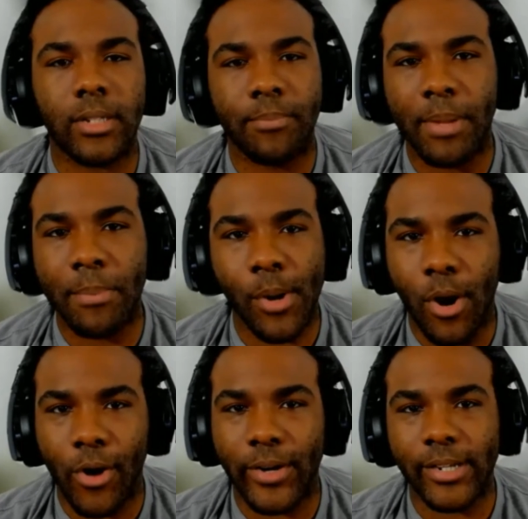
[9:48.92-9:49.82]
people are
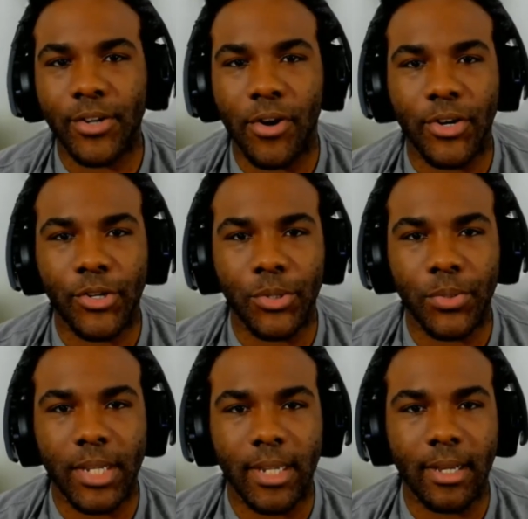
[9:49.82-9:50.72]
already starting to do
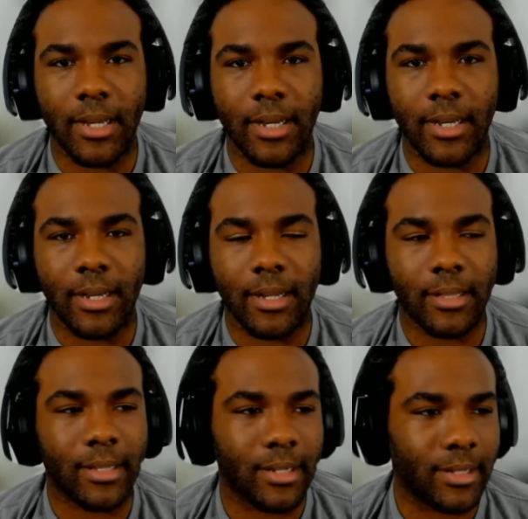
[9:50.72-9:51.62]
the
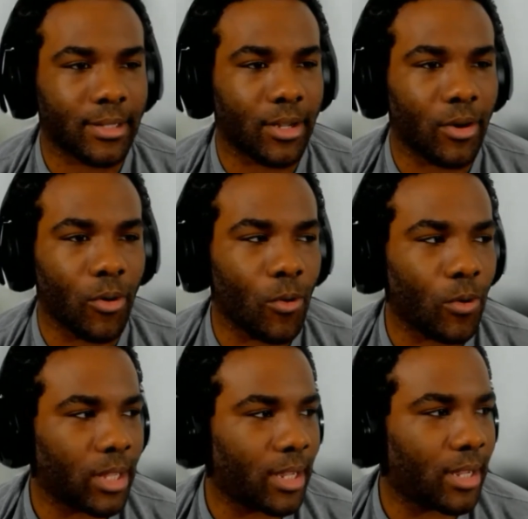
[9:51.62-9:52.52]

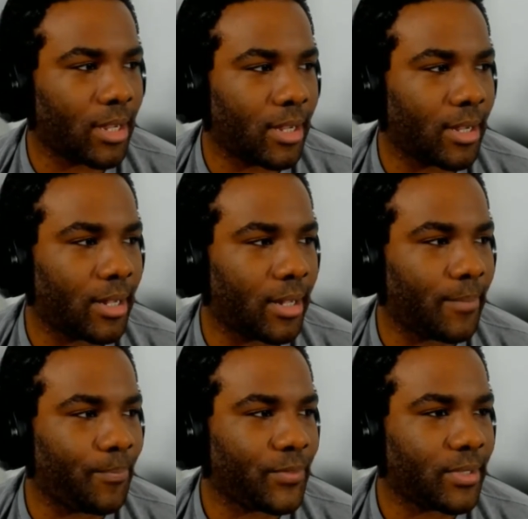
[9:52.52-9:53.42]
whole
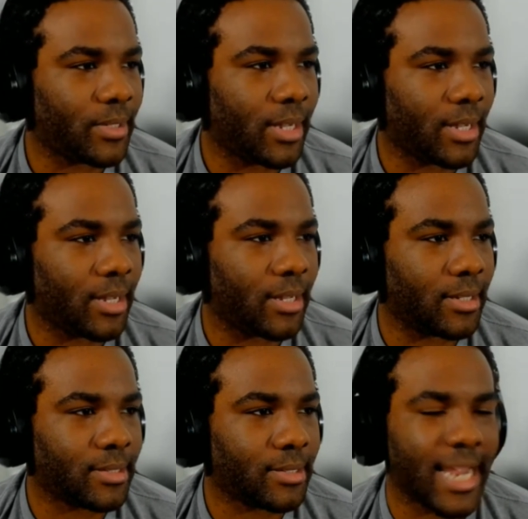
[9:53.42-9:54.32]

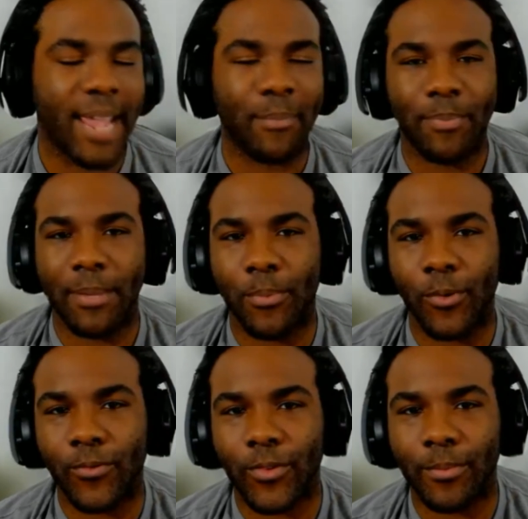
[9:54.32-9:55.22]
scamming
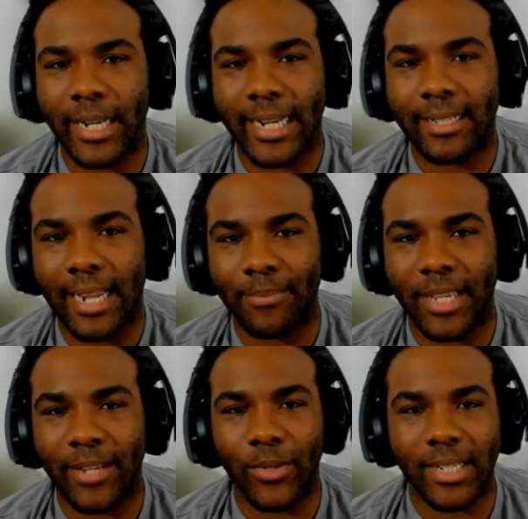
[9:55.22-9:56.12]
people for money type
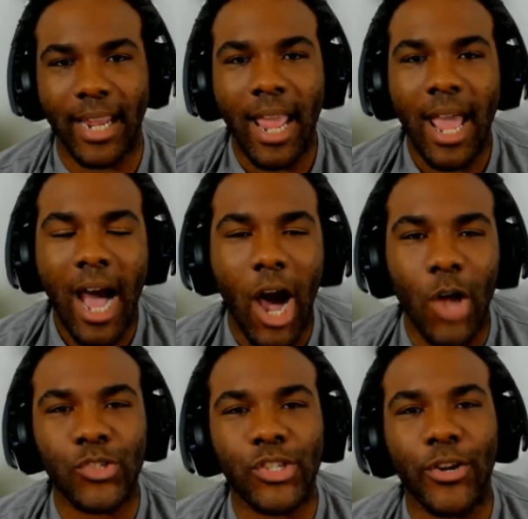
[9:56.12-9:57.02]
thing, where it's like, I'll
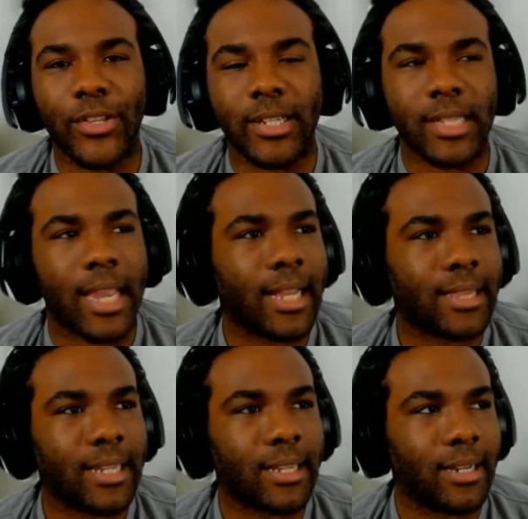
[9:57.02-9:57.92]
show you this. Like I
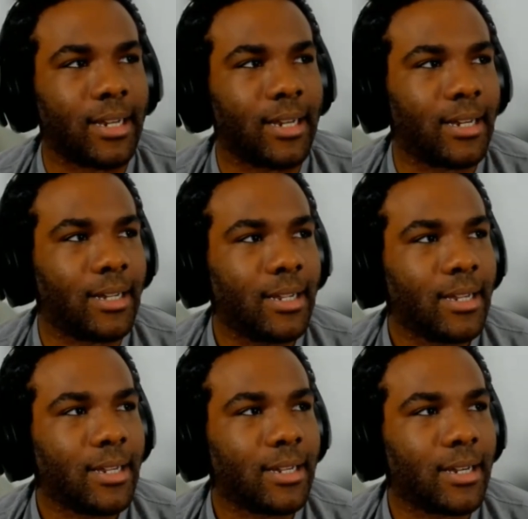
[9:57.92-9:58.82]
think
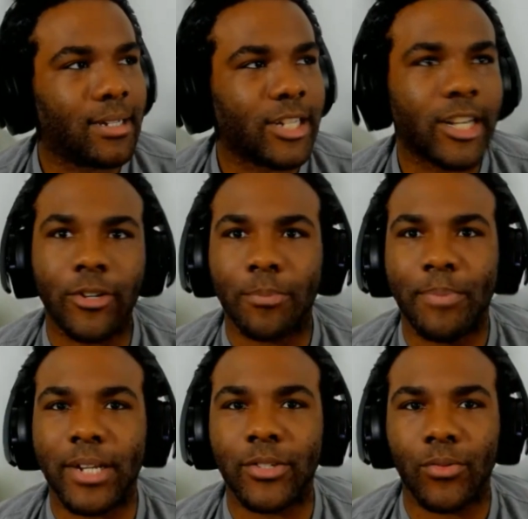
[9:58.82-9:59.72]
shout out to
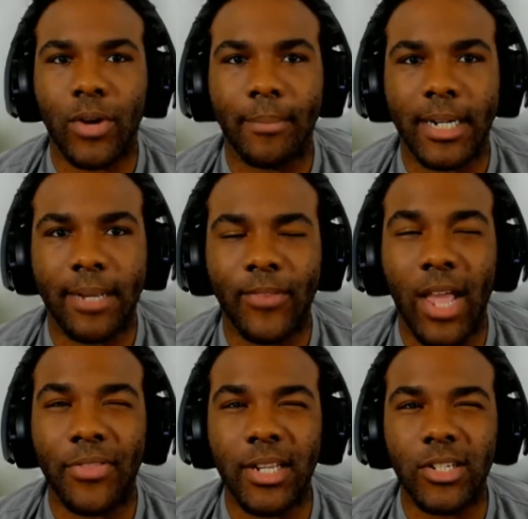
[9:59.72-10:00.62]
Pixel Ramen. I
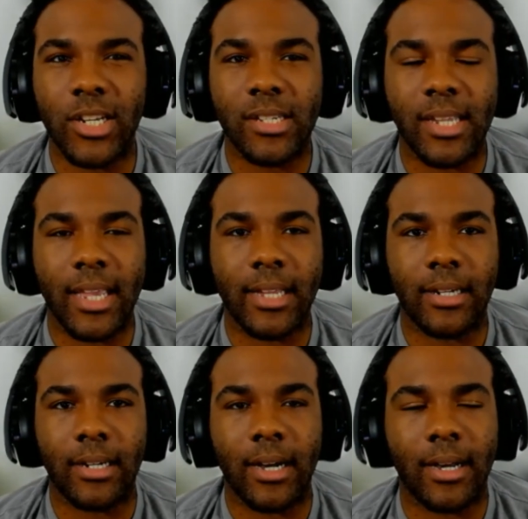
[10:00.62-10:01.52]
think she said
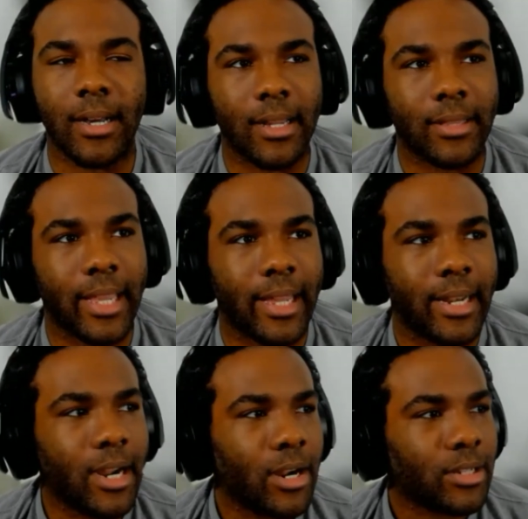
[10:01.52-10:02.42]
that
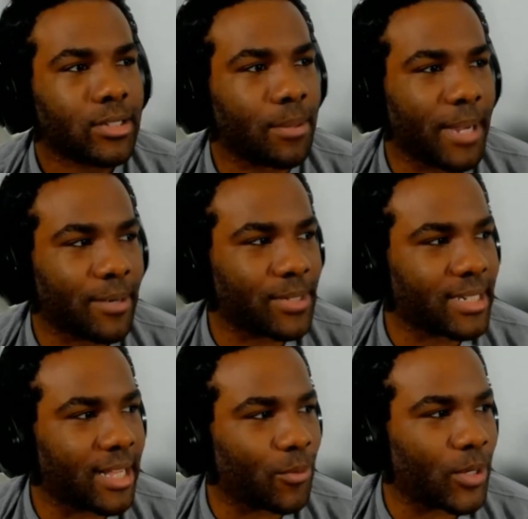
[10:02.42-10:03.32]
somebody was
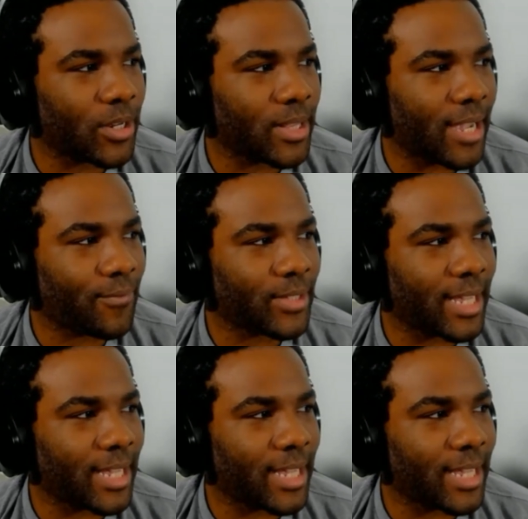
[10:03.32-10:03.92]
selling one online for like